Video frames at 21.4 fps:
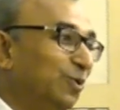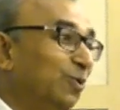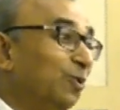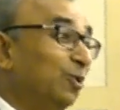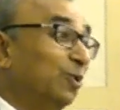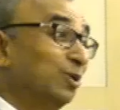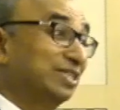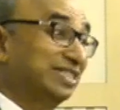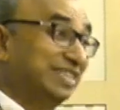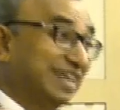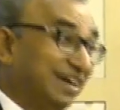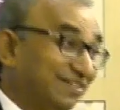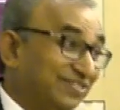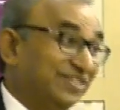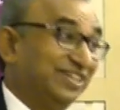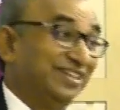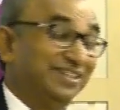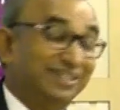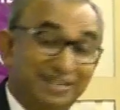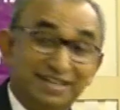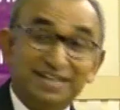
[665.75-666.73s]
who looks
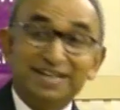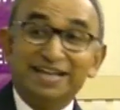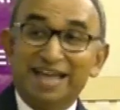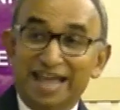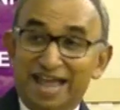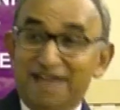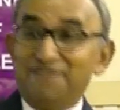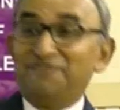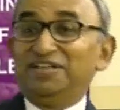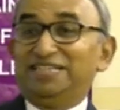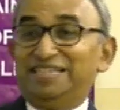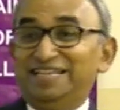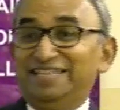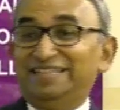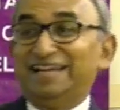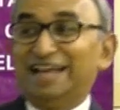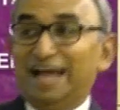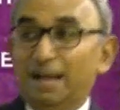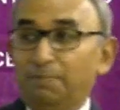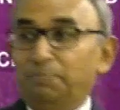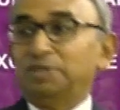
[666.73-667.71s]
after everything
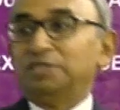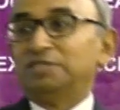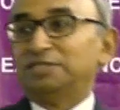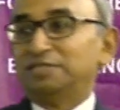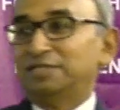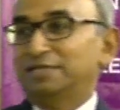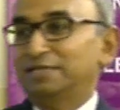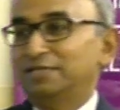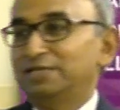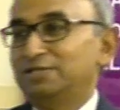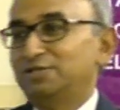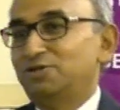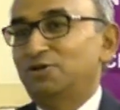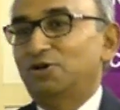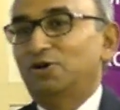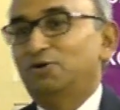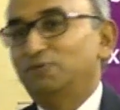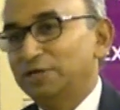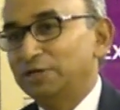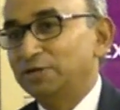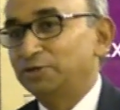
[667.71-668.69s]
that happens to
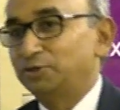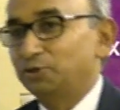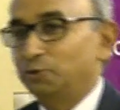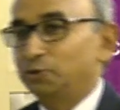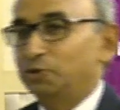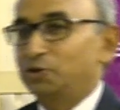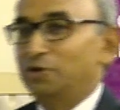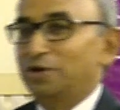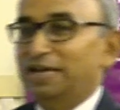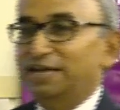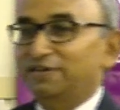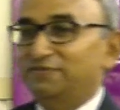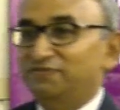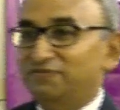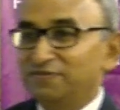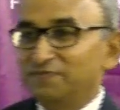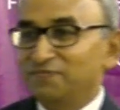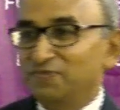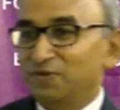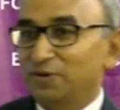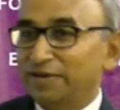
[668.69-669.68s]
you in your life.
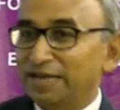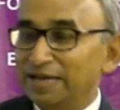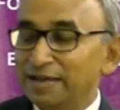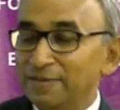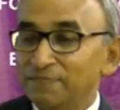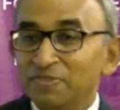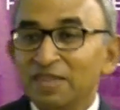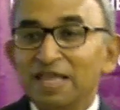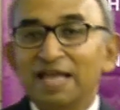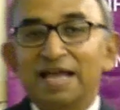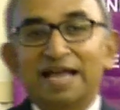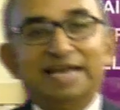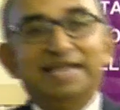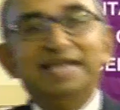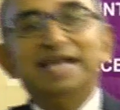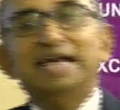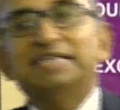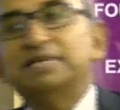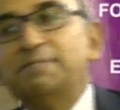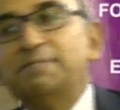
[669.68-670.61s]
Okay? And he has